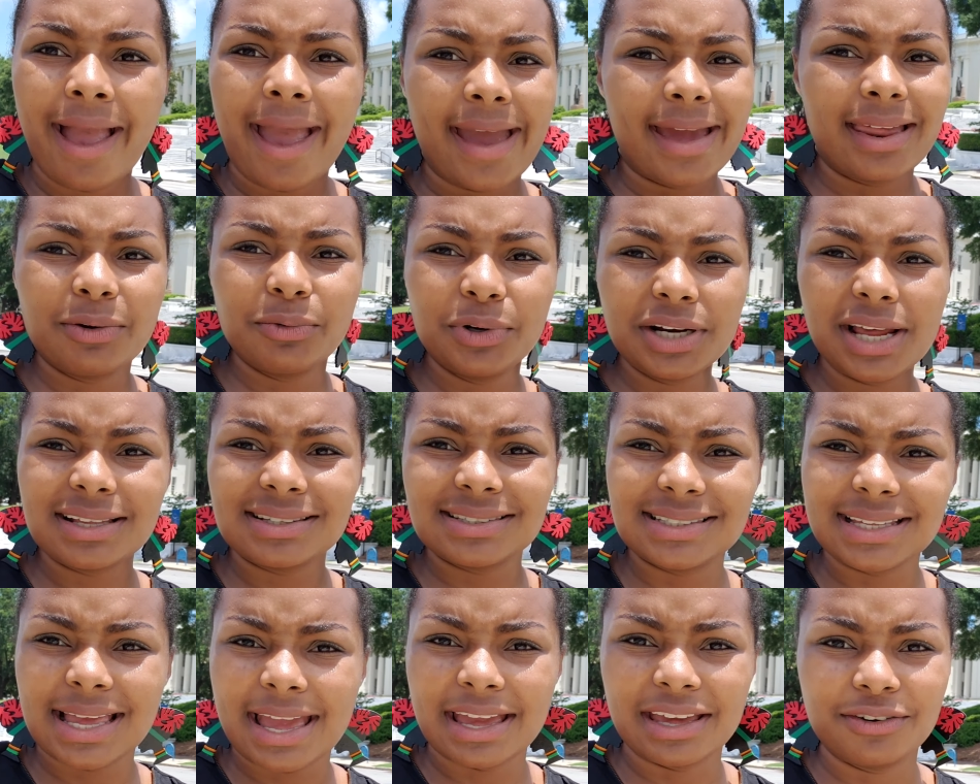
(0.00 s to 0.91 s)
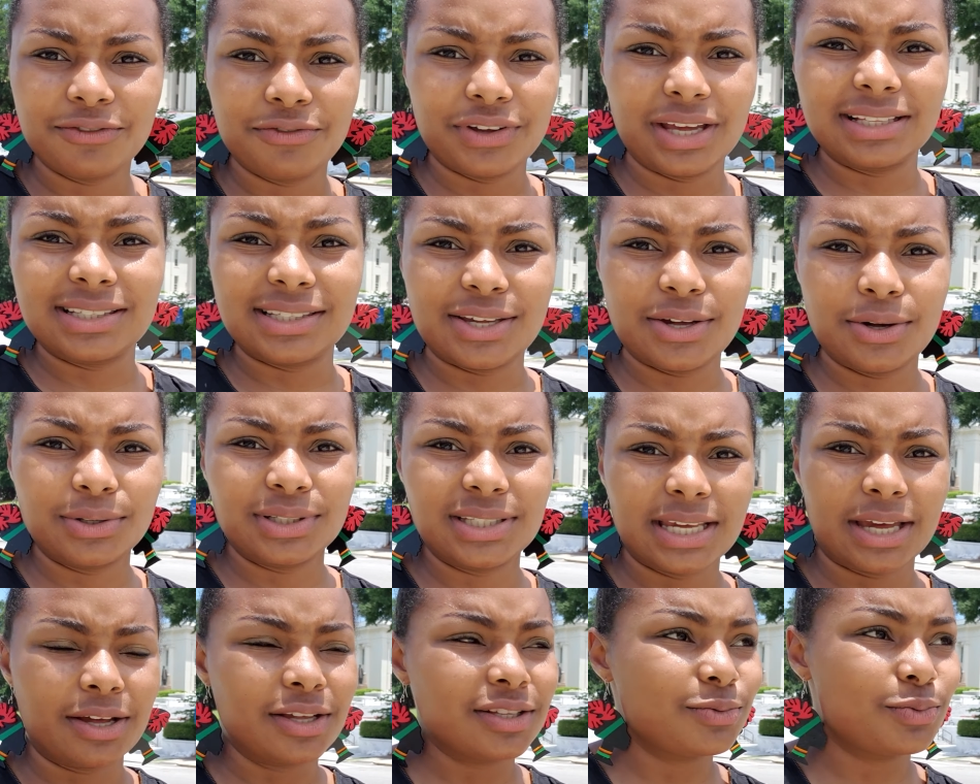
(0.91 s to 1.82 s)
And we're not staying in fancy
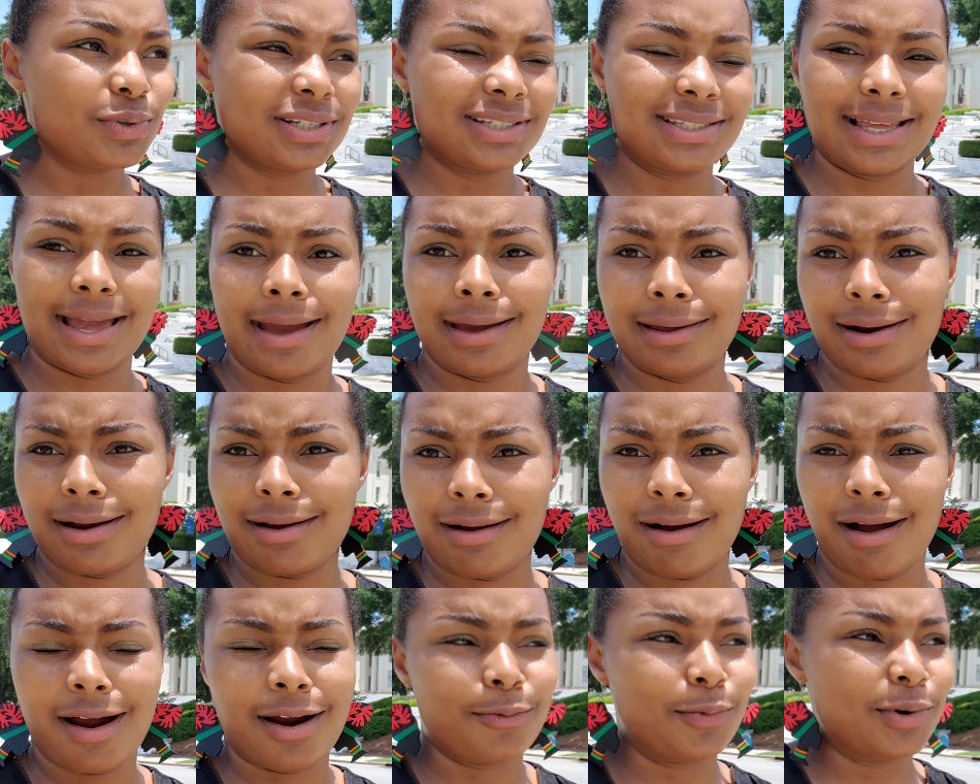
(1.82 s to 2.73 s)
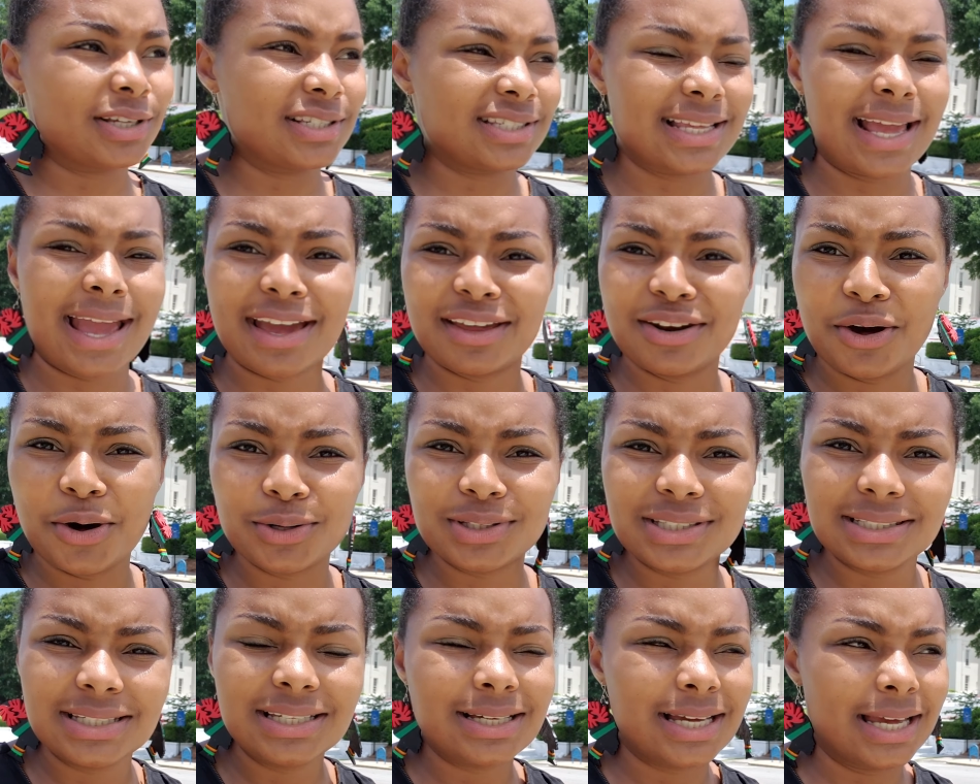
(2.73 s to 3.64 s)
hotels. We're staying in our car, and we're staying in ho-
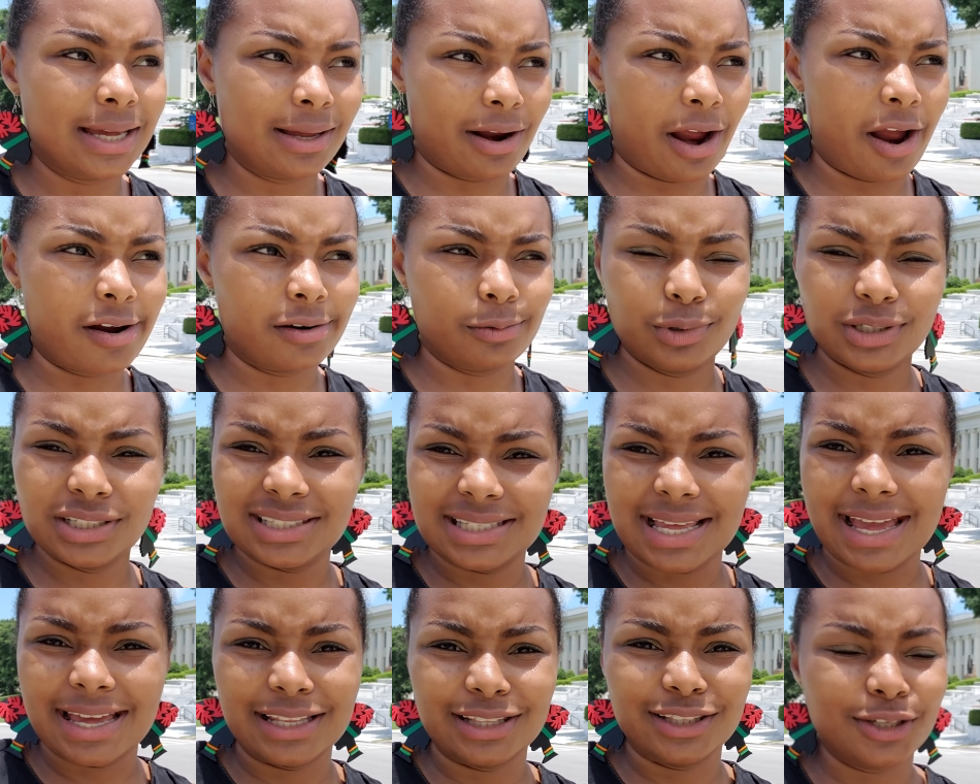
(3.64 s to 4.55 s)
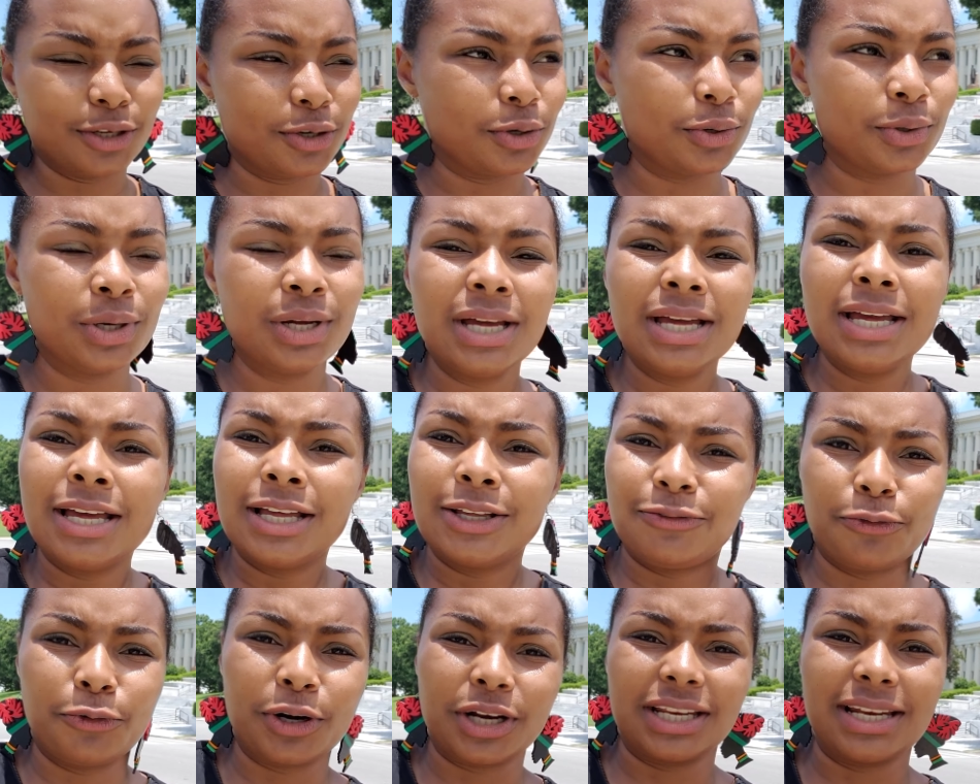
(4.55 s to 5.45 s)
eh, we're staying in little
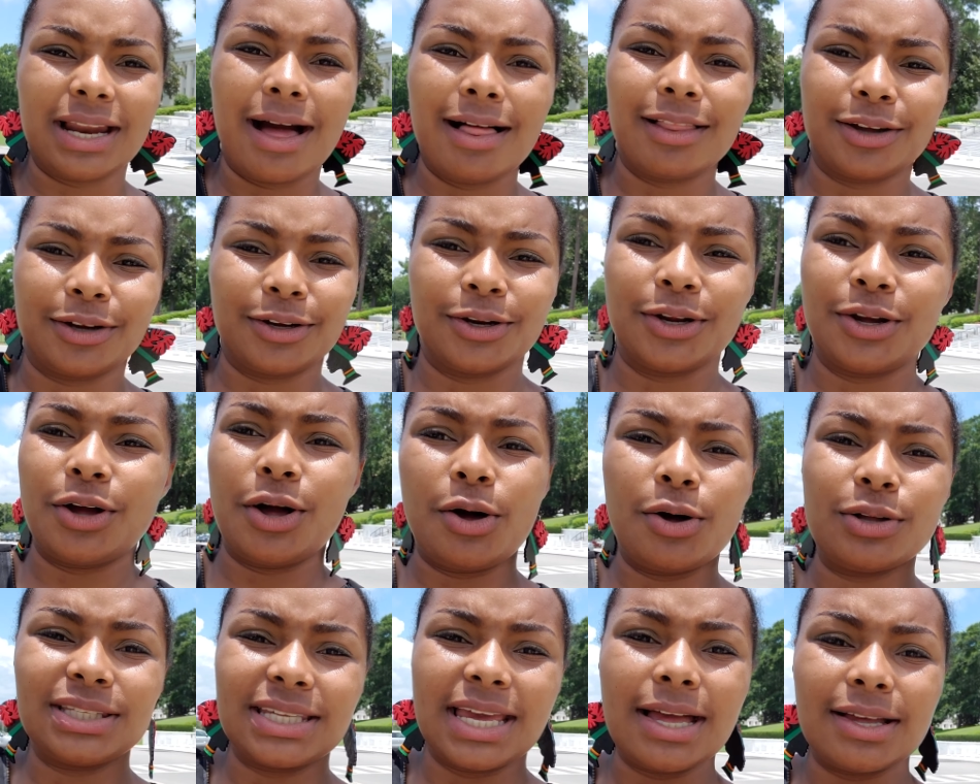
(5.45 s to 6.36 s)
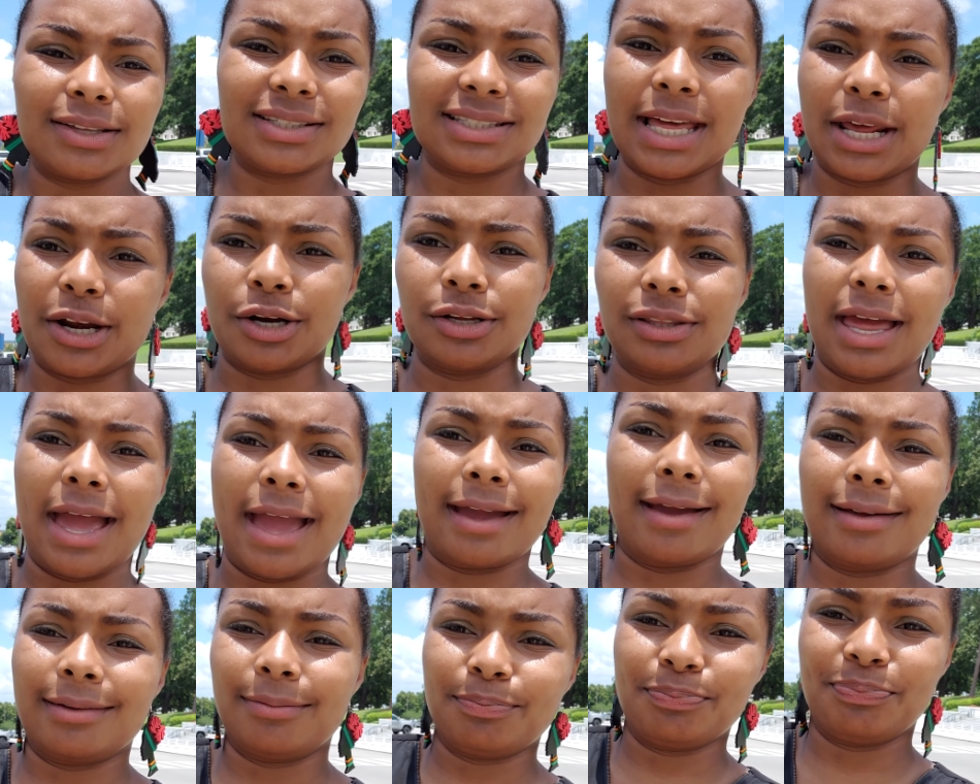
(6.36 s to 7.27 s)
forty dollar hotels that are
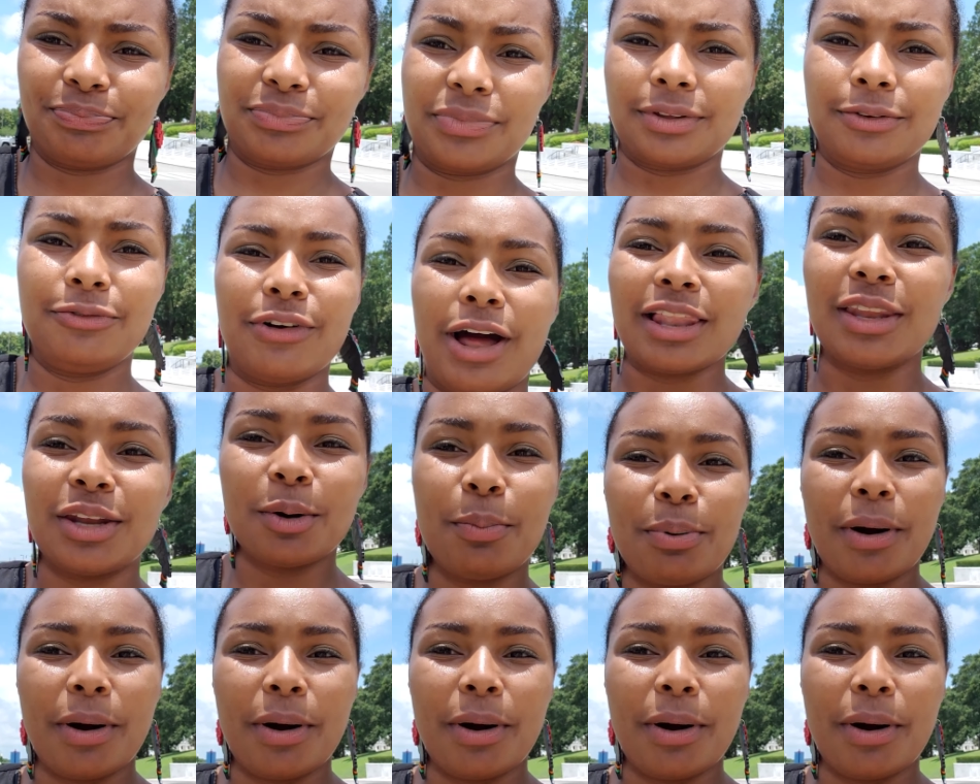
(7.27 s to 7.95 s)
like falling